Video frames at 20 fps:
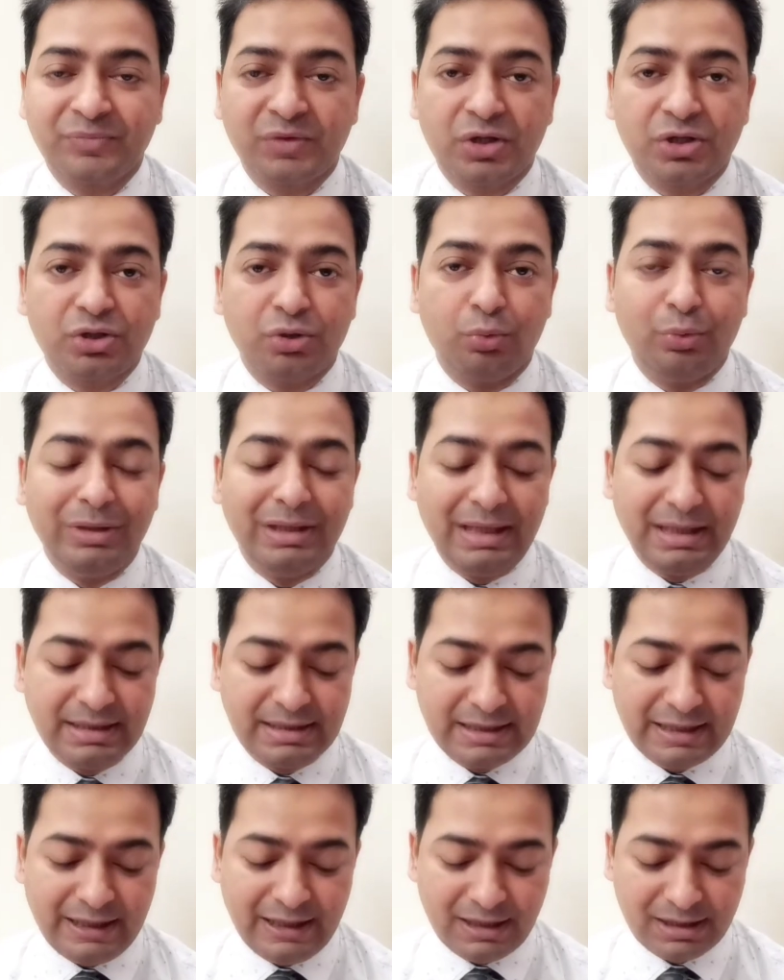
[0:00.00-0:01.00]
So we can
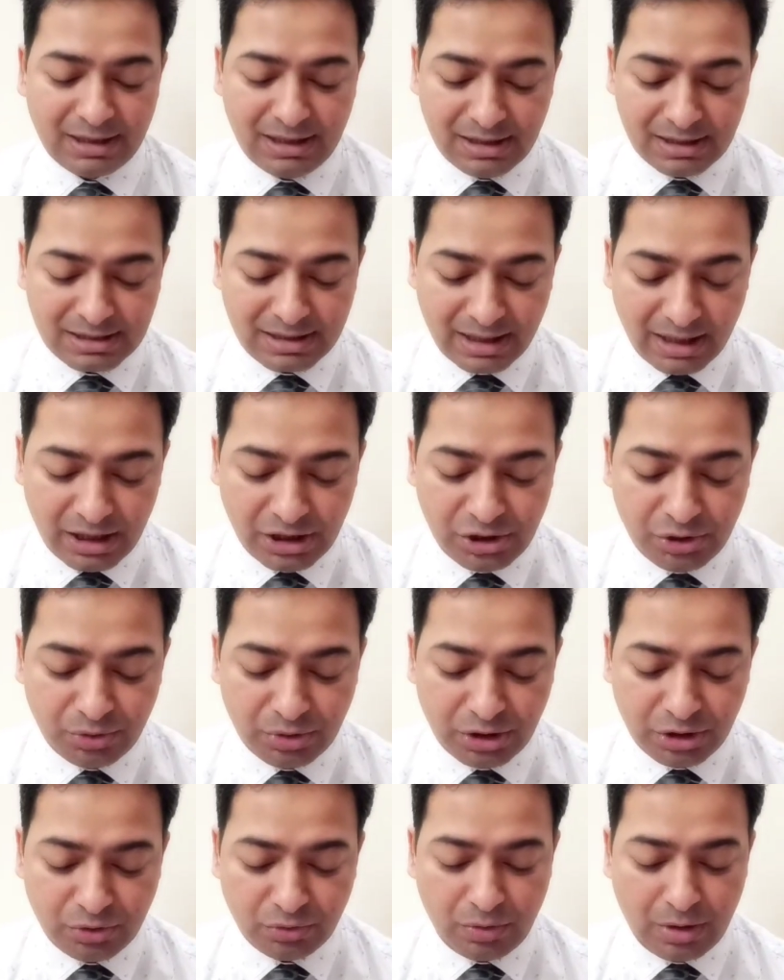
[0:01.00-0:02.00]
say it is their
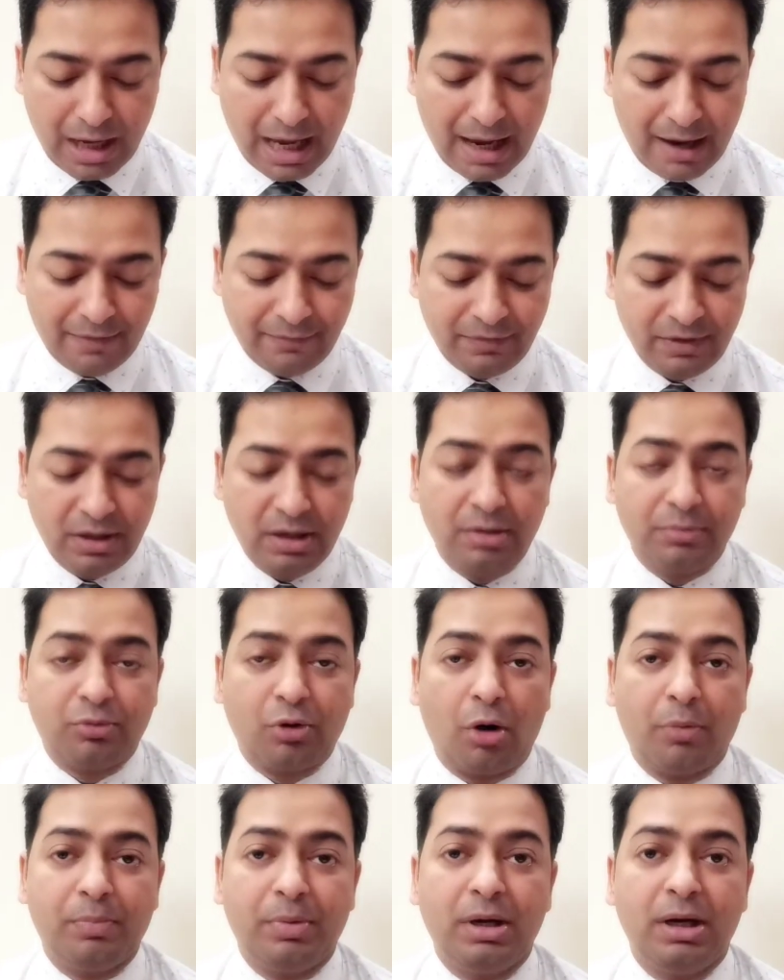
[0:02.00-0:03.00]
duty to have
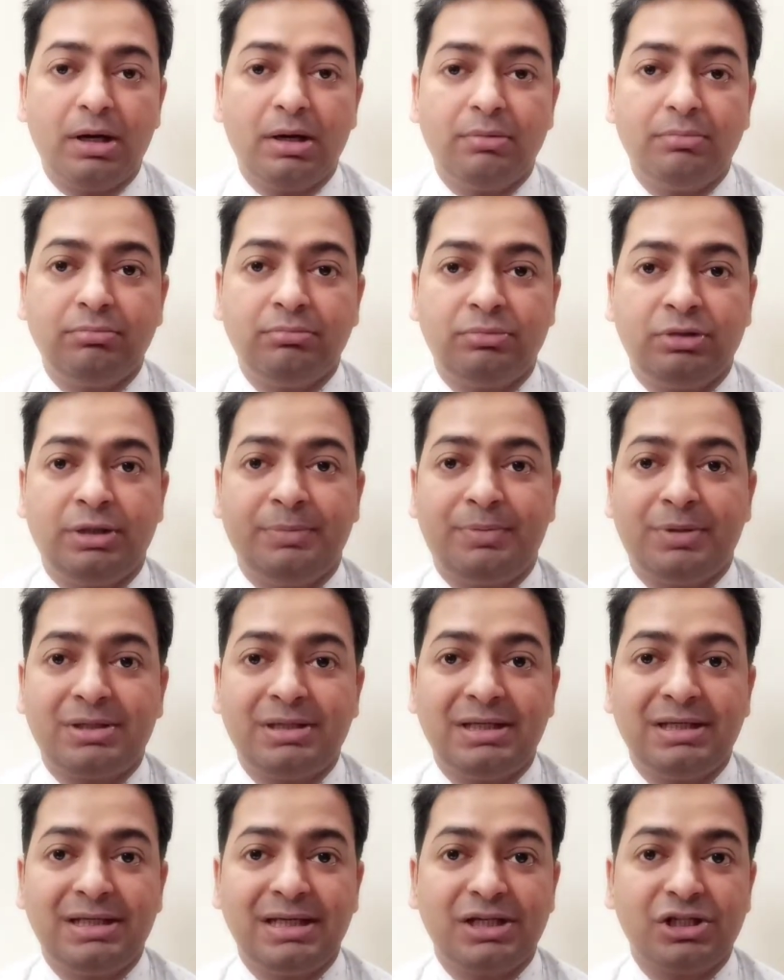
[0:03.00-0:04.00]
proper
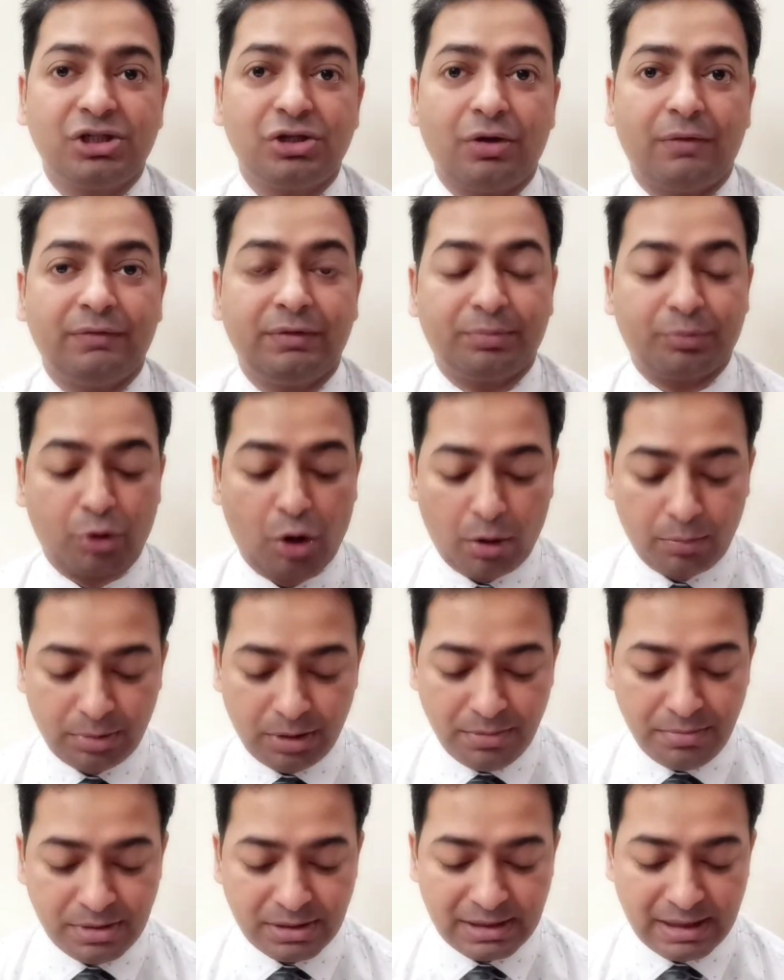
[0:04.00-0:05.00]
representation of the
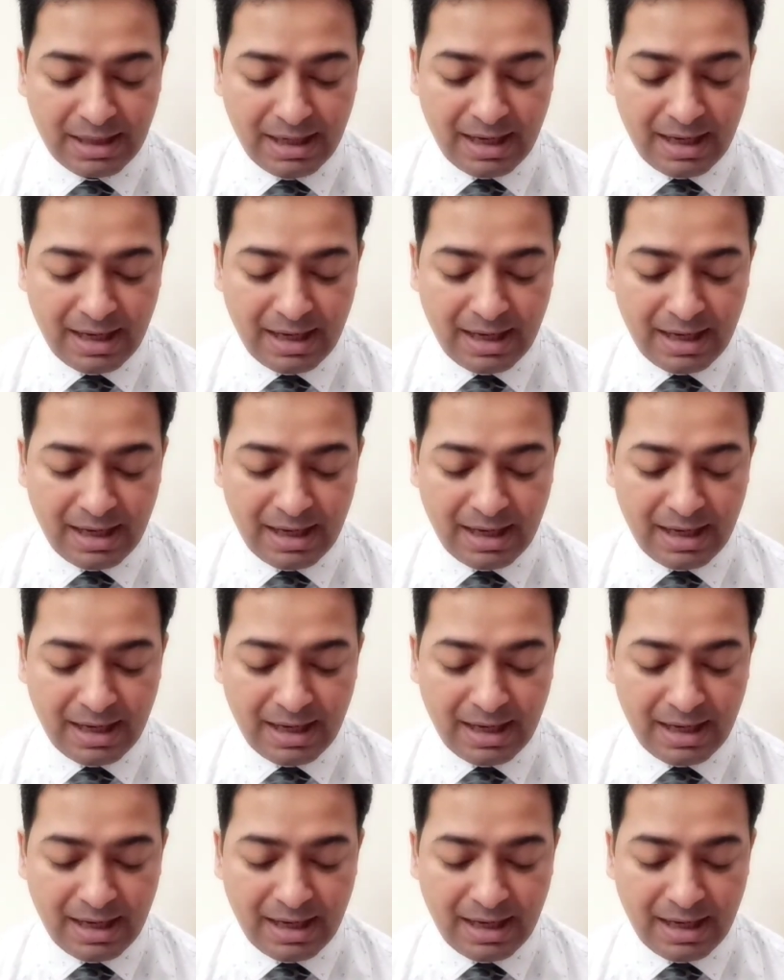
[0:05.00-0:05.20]
problems